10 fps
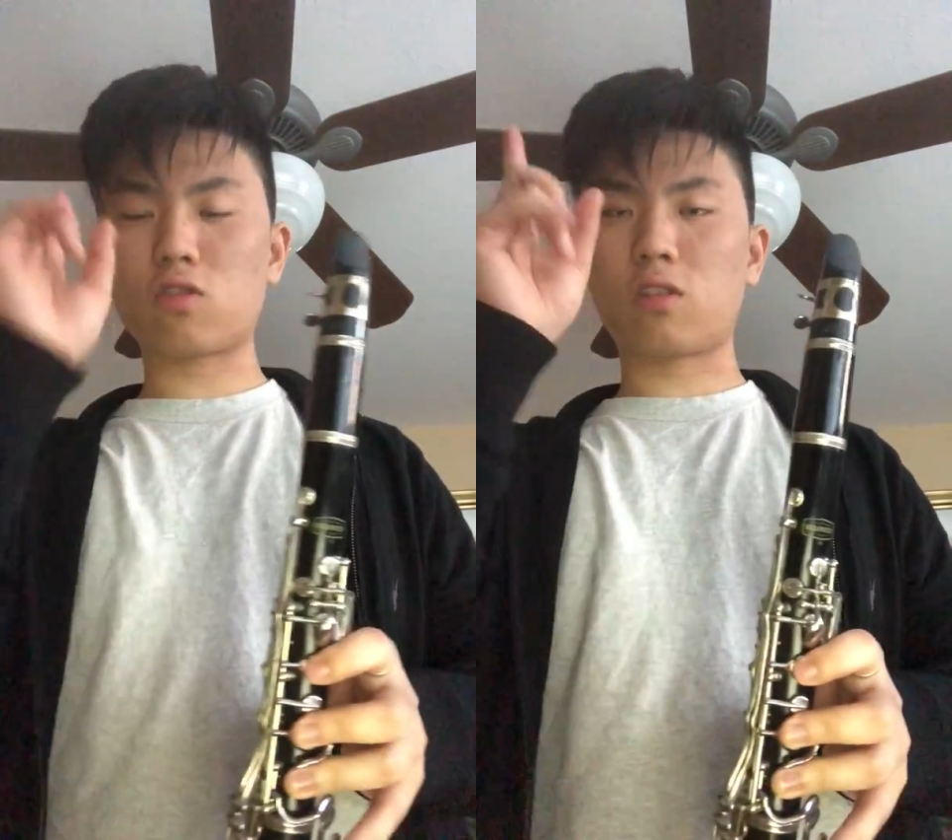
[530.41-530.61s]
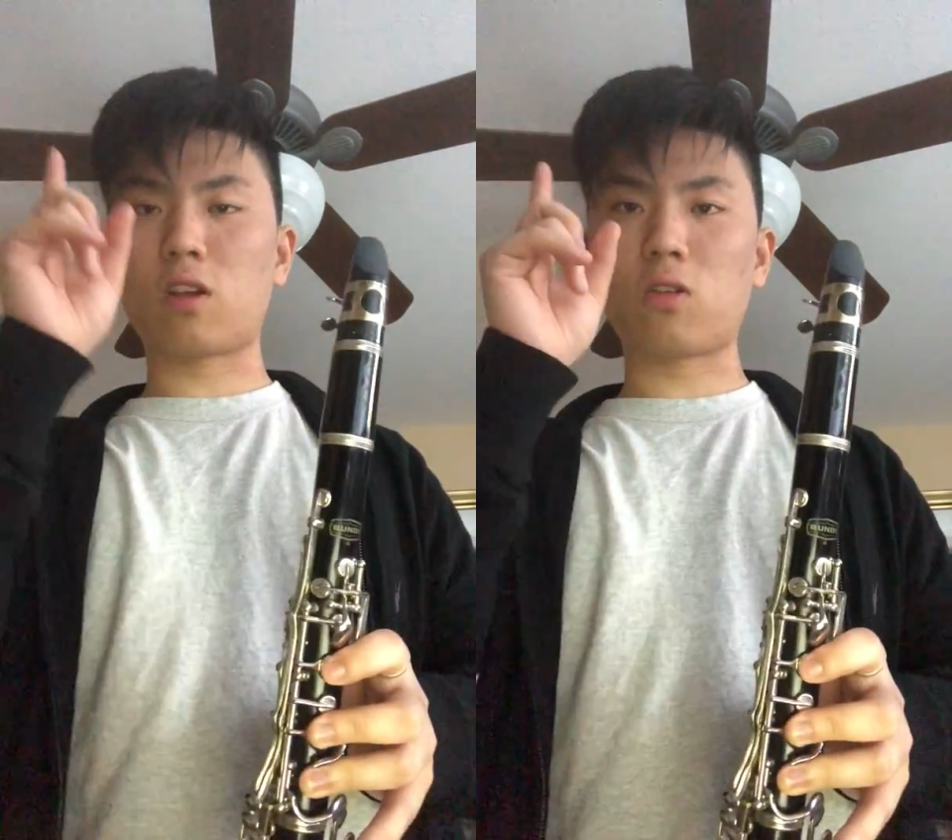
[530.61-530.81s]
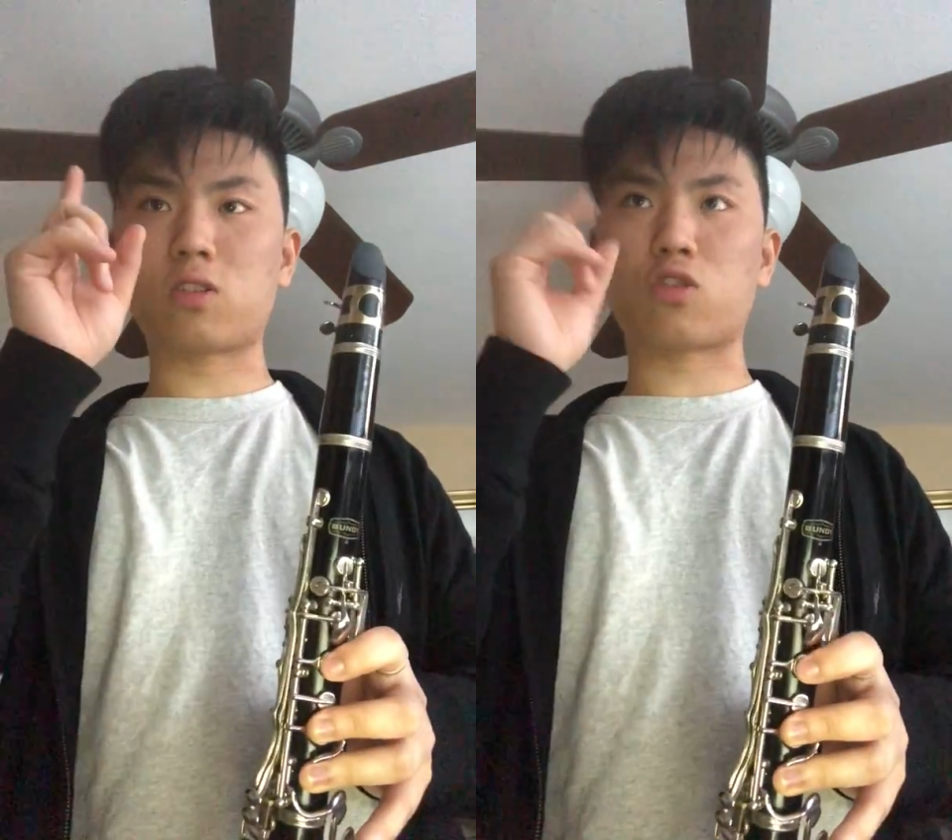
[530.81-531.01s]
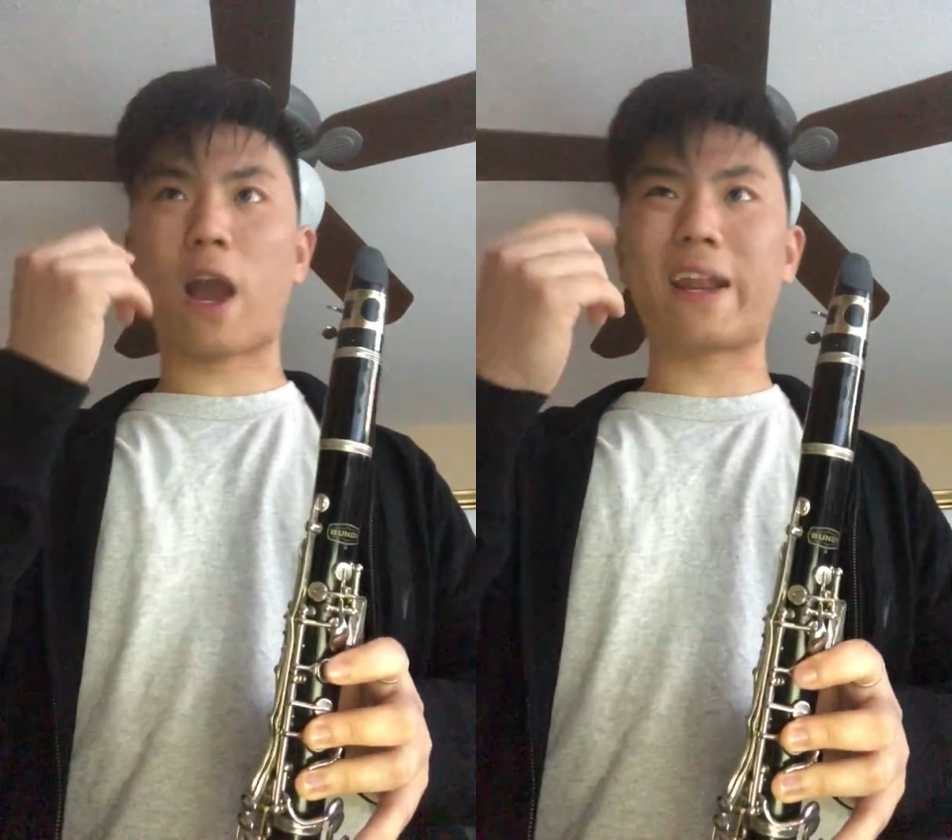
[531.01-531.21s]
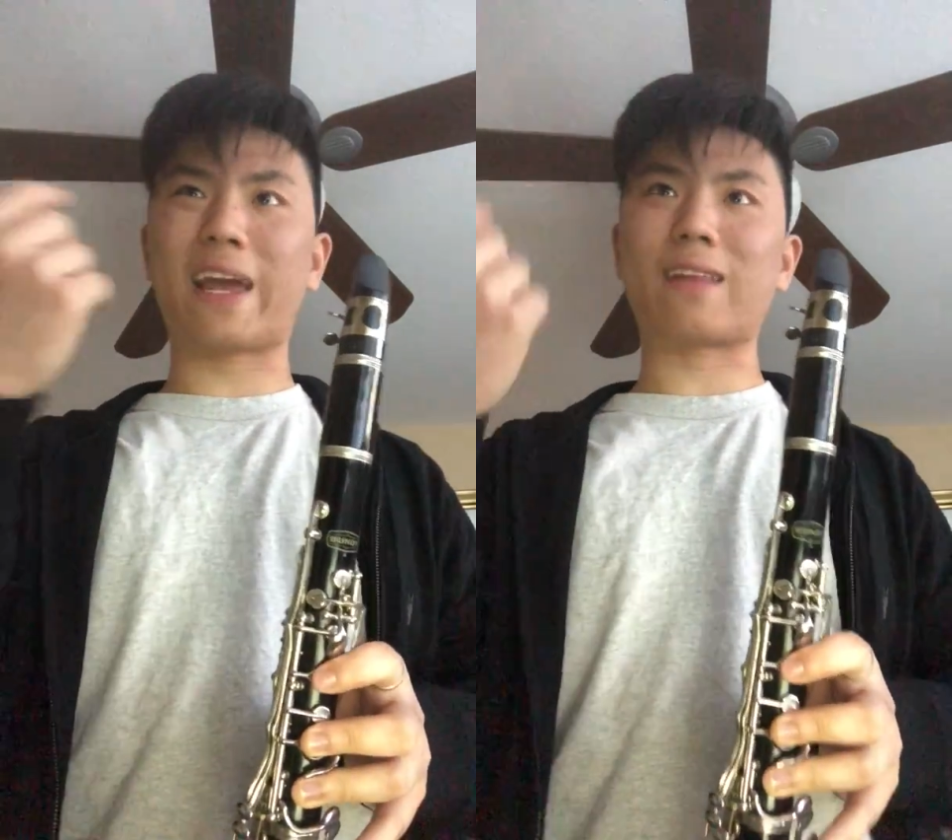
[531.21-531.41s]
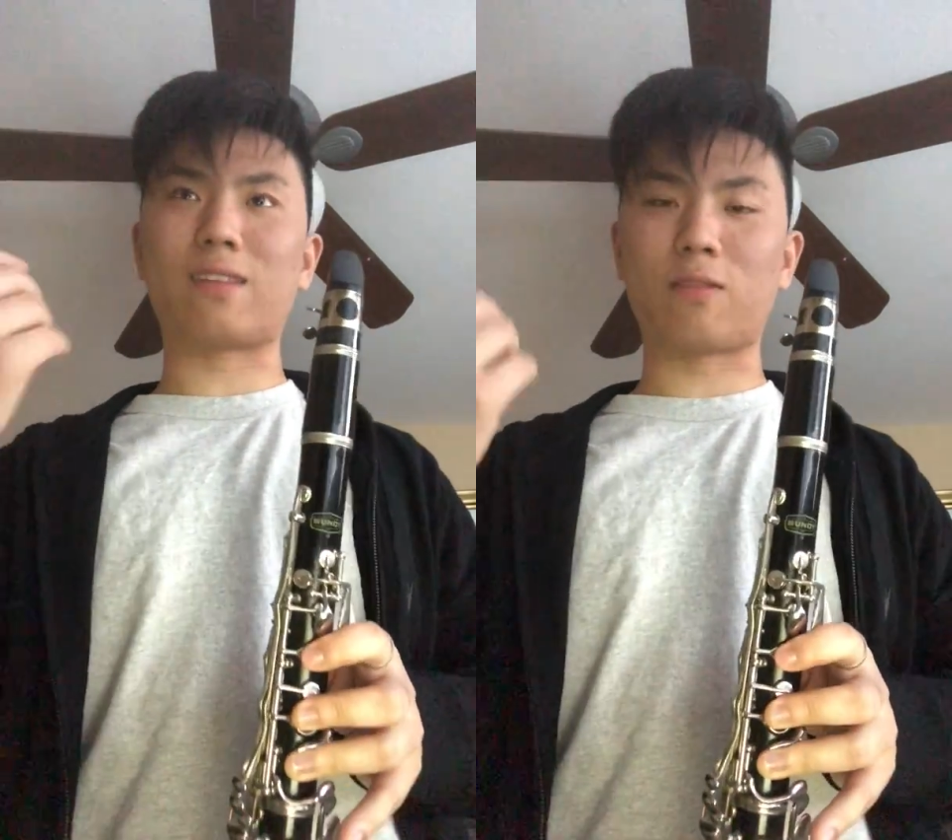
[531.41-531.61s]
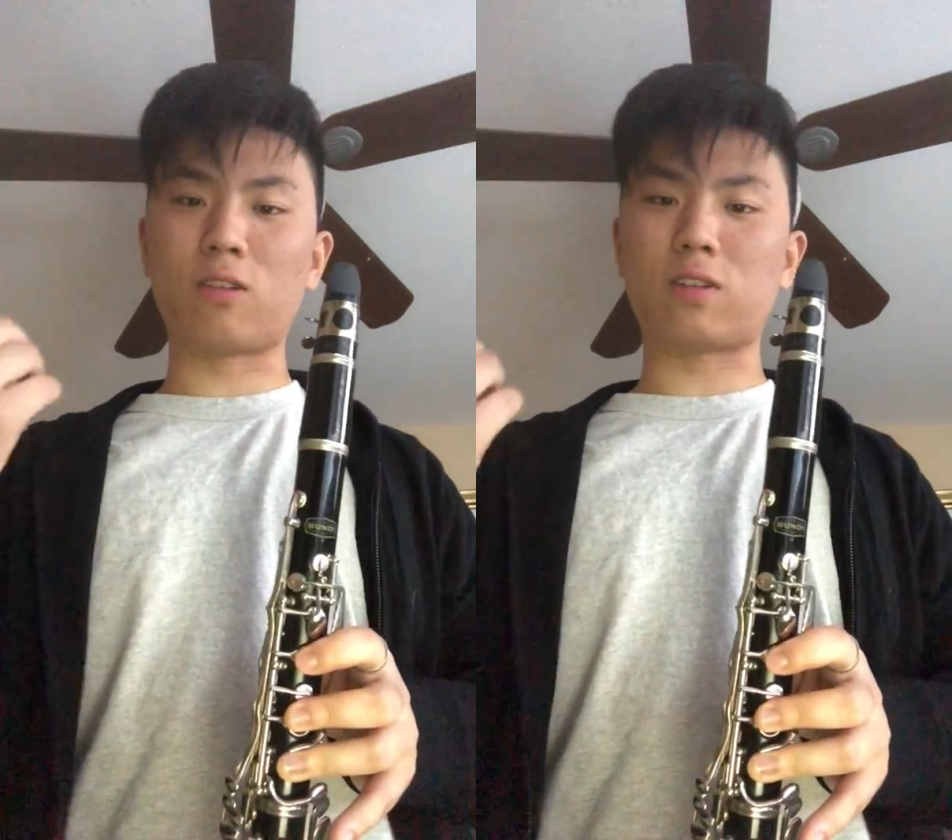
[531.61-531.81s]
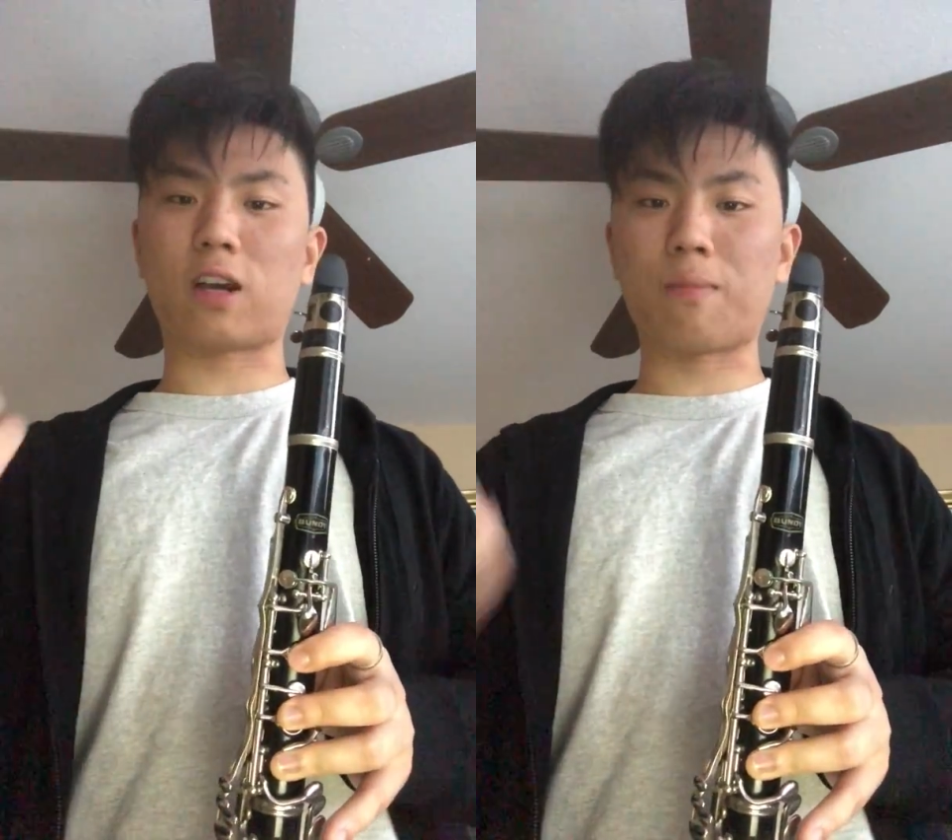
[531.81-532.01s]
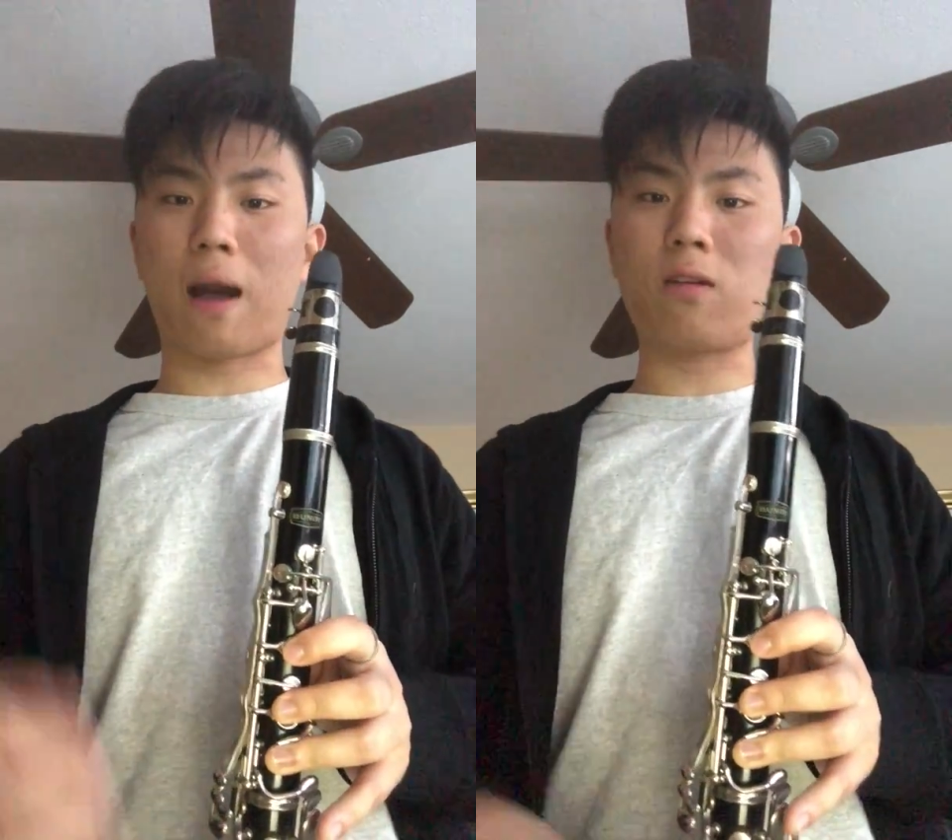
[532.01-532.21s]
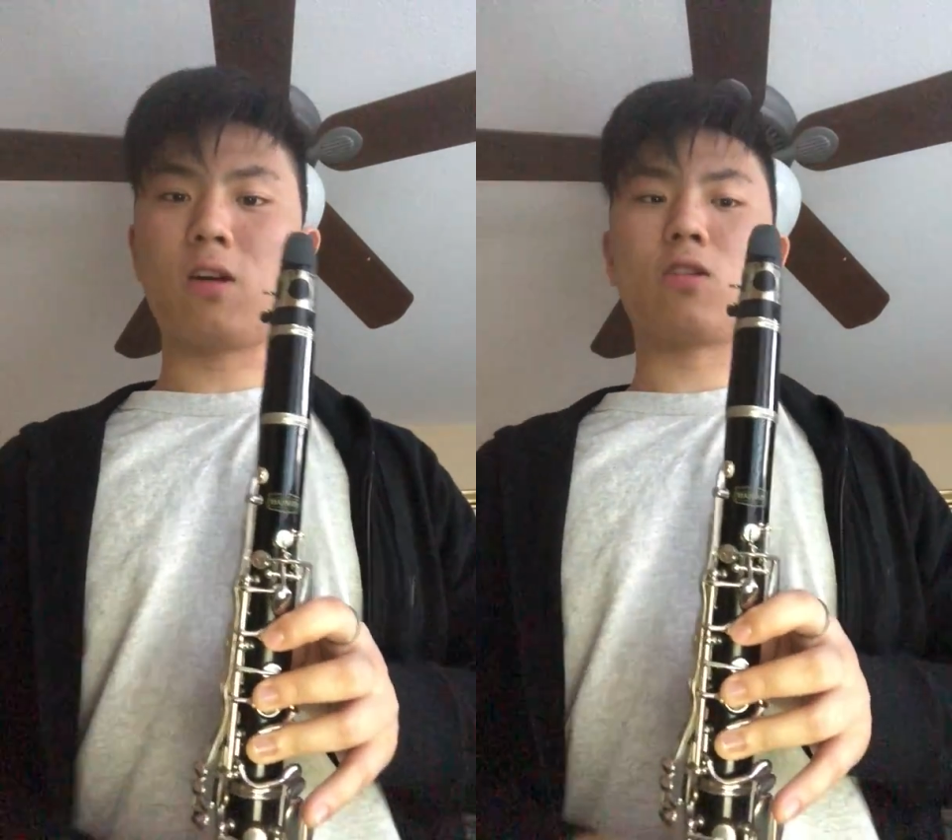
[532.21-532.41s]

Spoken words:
the note to try to get the note to come out,